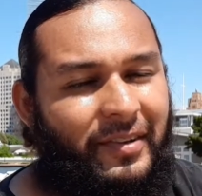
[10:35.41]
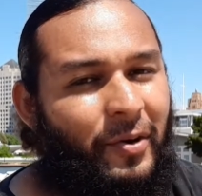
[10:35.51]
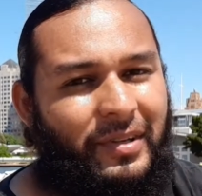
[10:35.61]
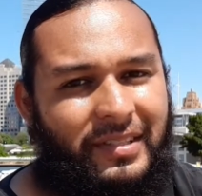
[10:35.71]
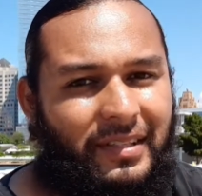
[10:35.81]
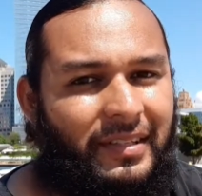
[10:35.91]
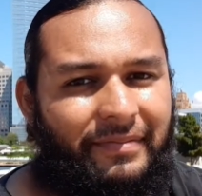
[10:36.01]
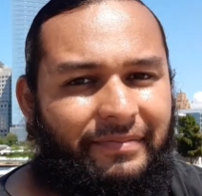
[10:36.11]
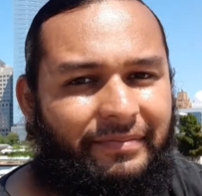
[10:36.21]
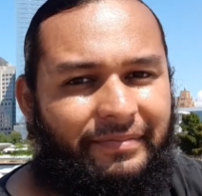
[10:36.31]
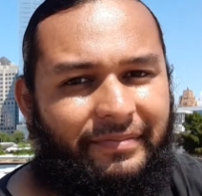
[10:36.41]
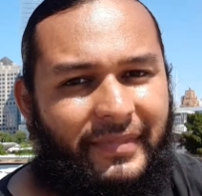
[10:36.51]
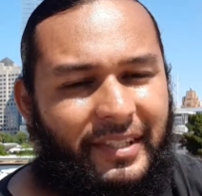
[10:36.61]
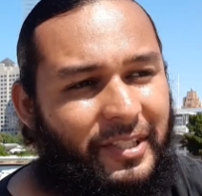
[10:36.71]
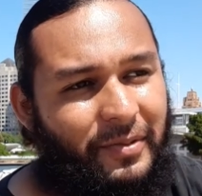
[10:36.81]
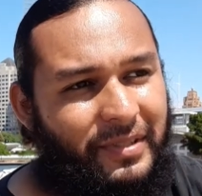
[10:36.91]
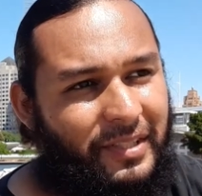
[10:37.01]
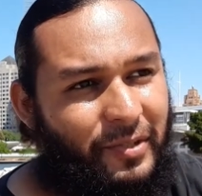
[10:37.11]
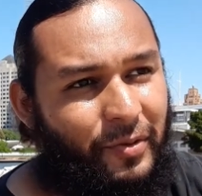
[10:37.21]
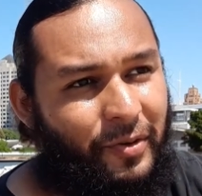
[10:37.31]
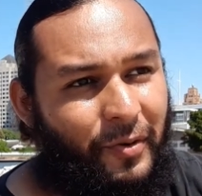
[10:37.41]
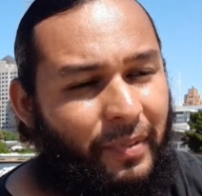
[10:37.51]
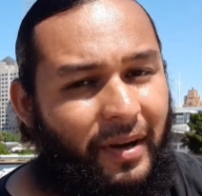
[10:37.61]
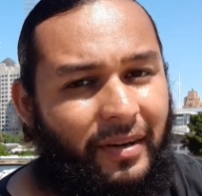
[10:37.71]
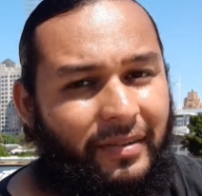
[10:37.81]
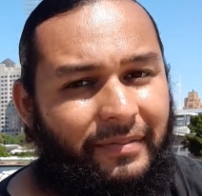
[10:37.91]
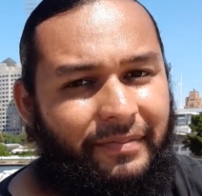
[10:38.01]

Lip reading: noticing it. And she was just doing her part.